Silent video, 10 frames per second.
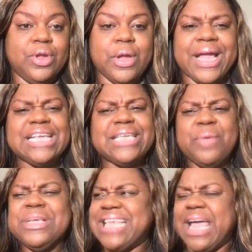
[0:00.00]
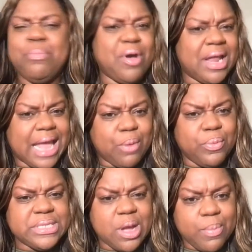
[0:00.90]
I guess, can we say ball out
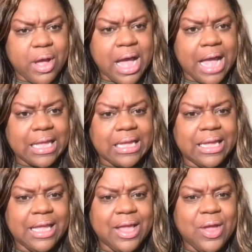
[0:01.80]
when we talking about hockey?